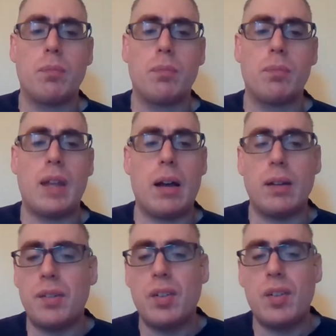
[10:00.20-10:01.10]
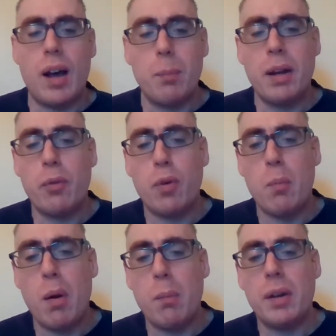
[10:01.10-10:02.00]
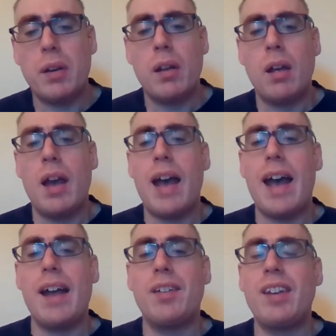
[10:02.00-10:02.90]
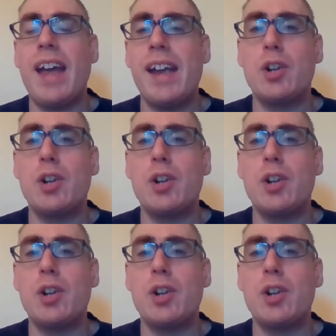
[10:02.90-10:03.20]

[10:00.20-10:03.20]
Now let's stop here for a moment and take